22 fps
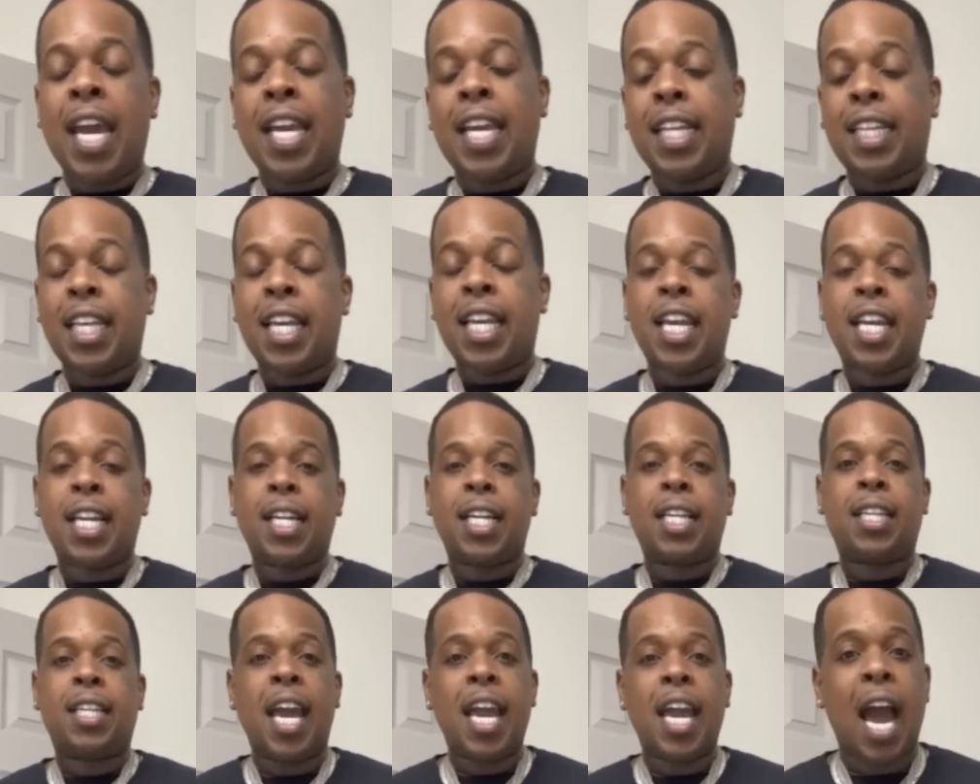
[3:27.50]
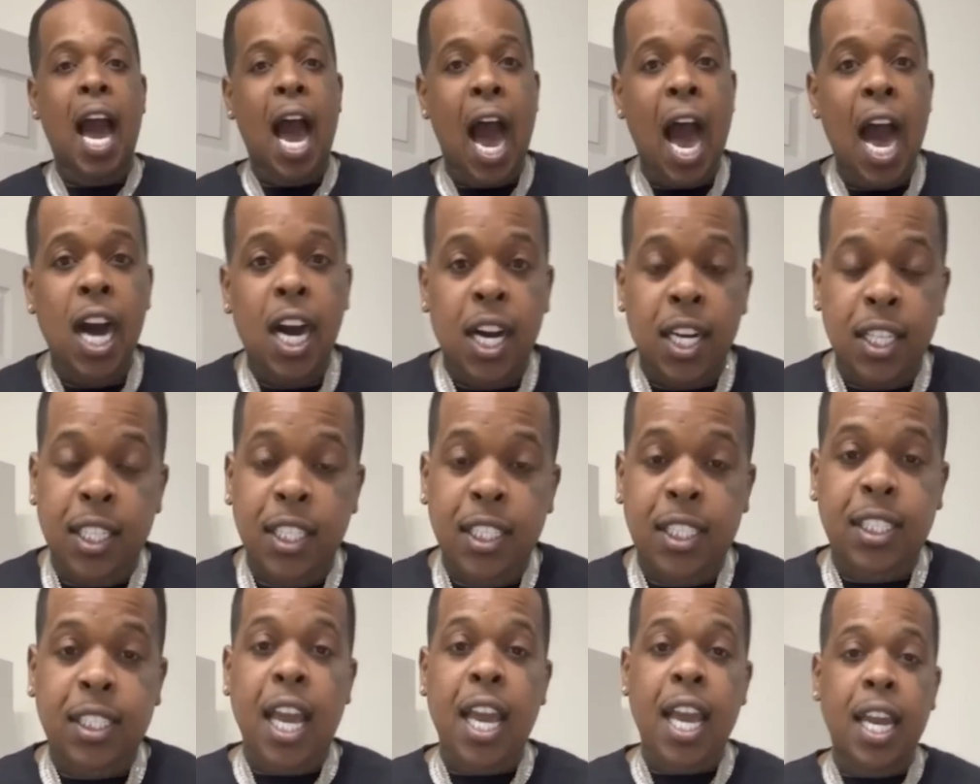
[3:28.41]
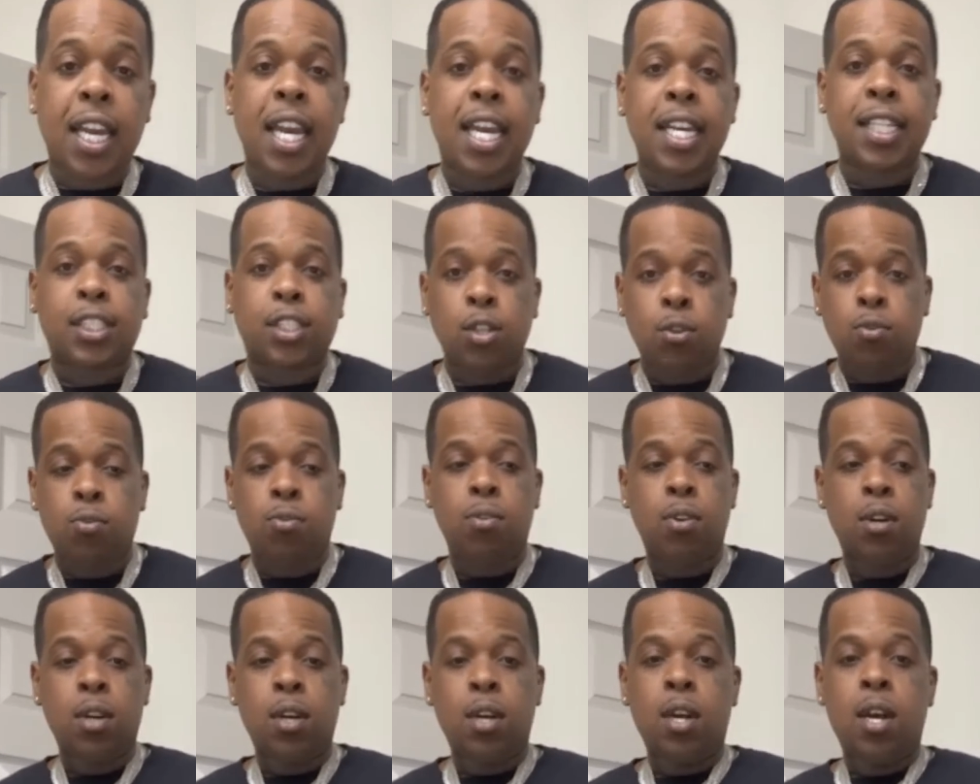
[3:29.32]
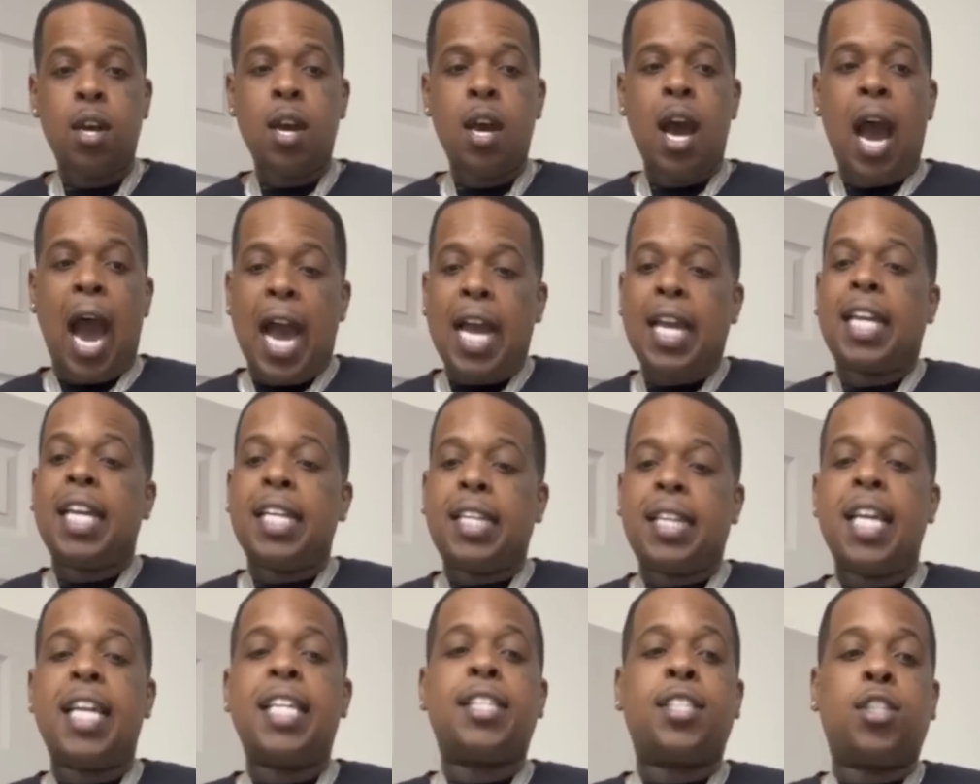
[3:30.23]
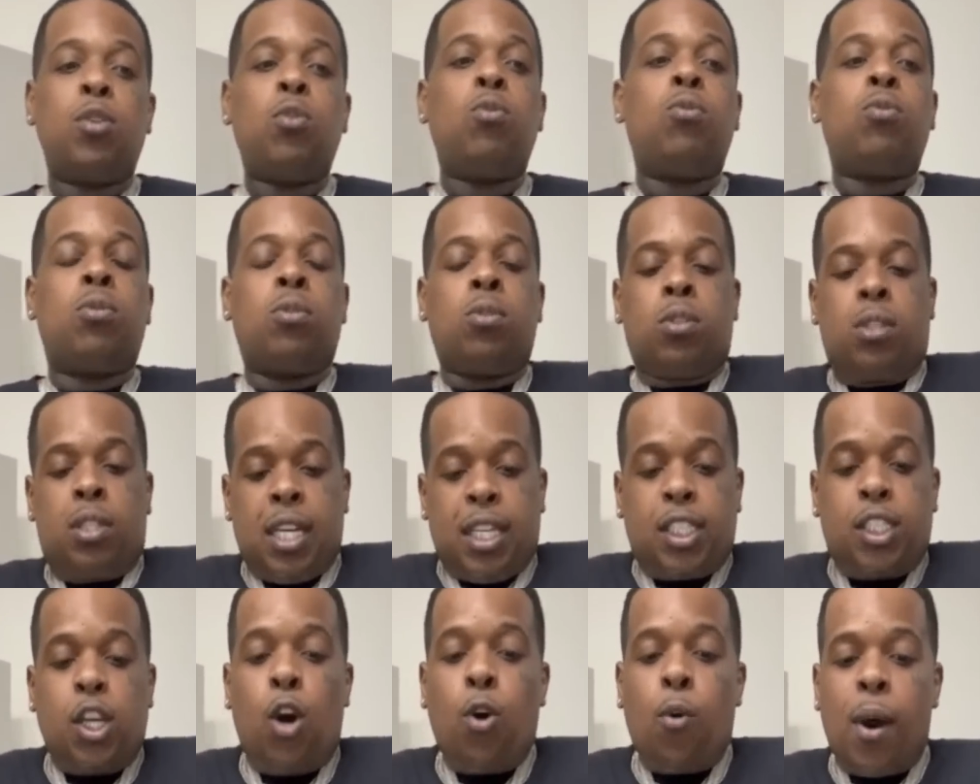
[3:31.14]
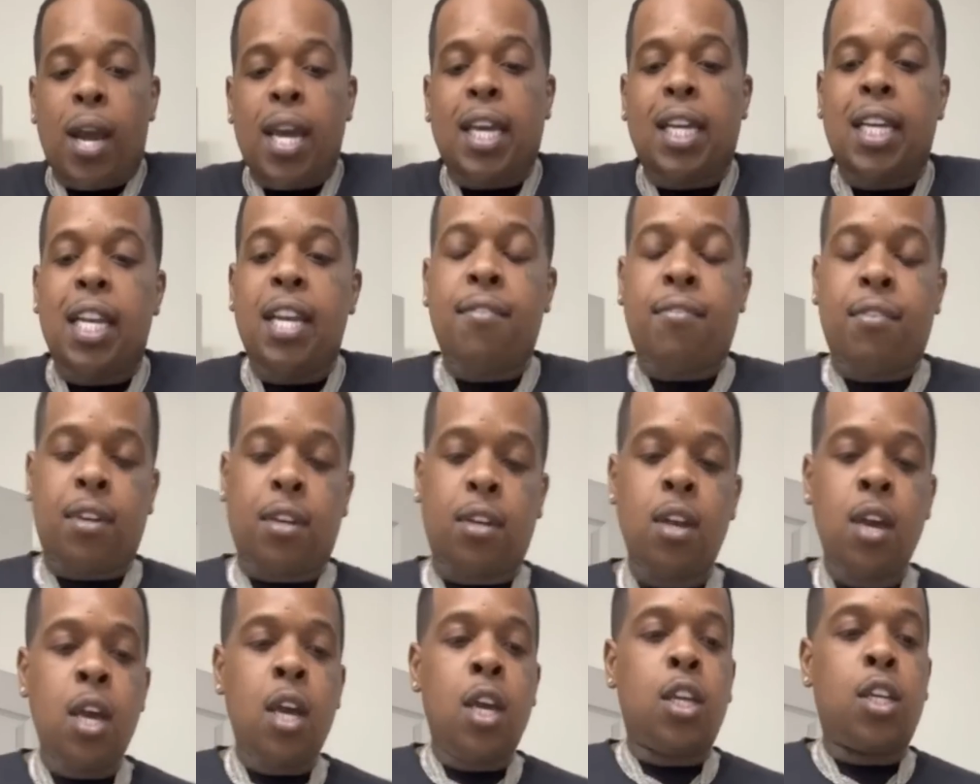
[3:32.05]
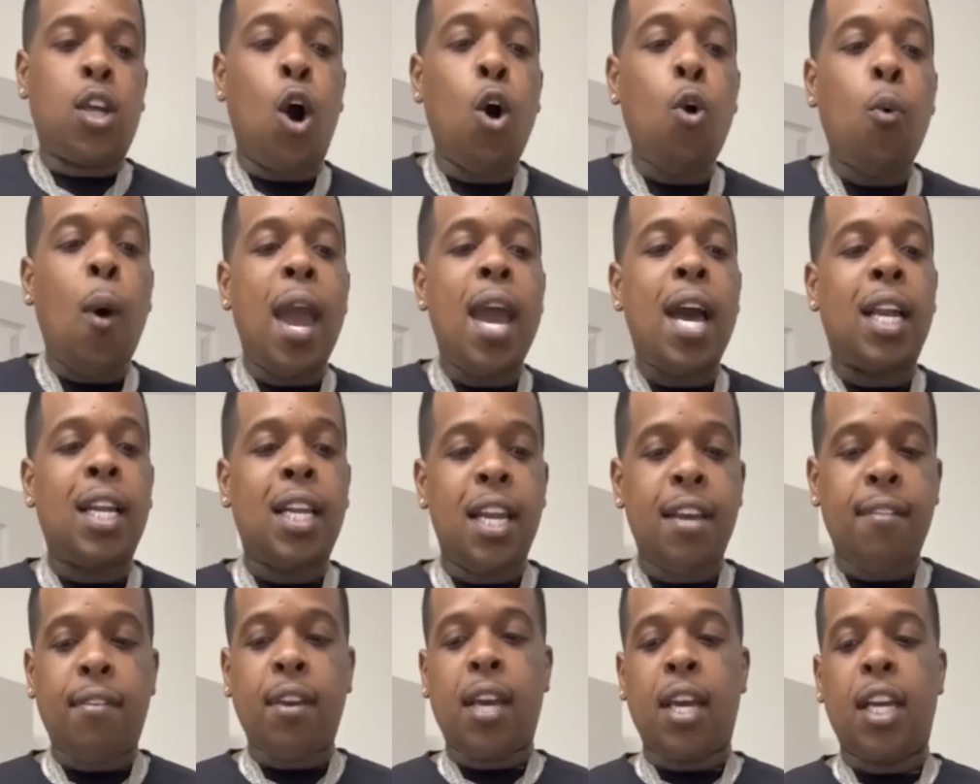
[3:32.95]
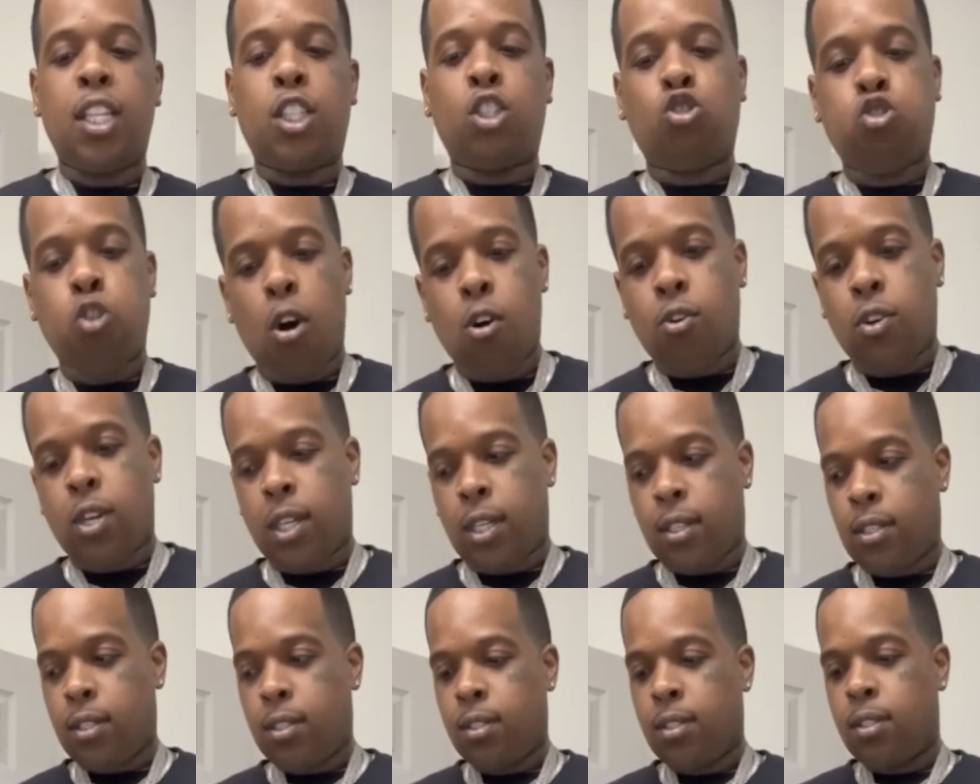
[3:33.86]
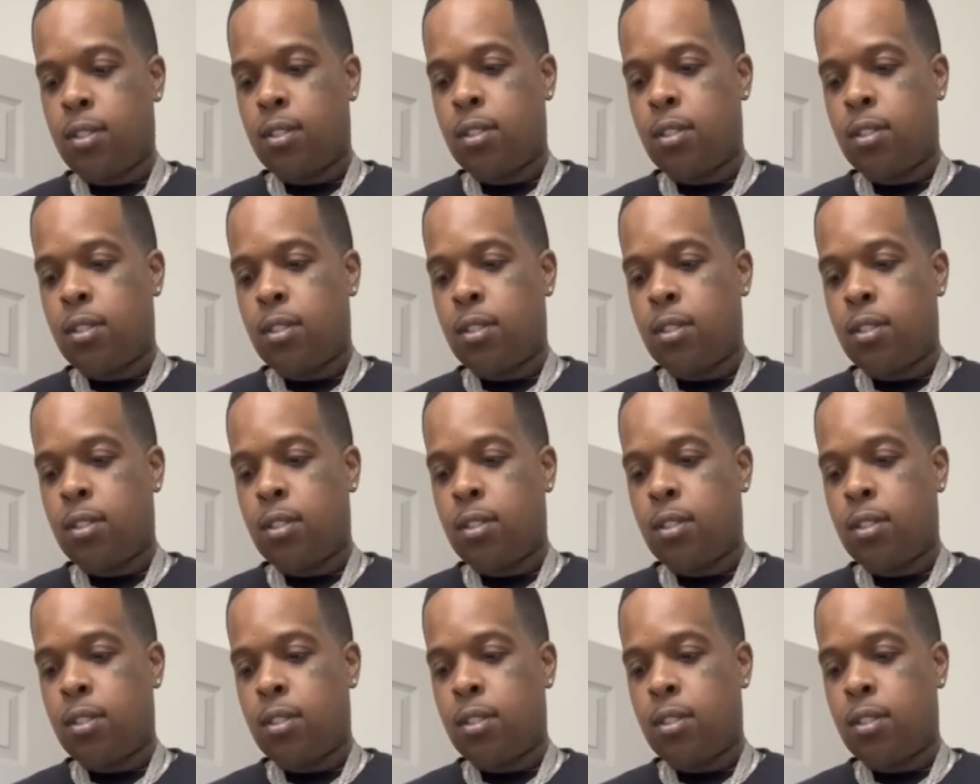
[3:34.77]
And at the end of the day, I understand that too. I get that too. That's your way of living. Your way of living is trolling.